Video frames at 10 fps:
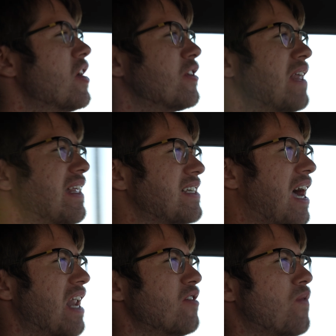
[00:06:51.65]
So that's
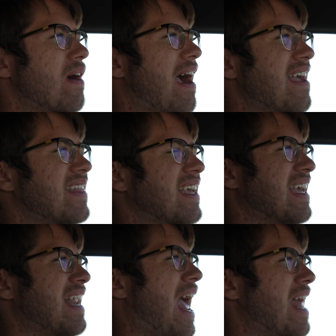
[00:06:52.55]
kind of where I think
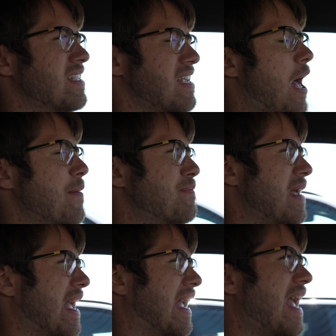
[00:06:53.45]
it ends up being.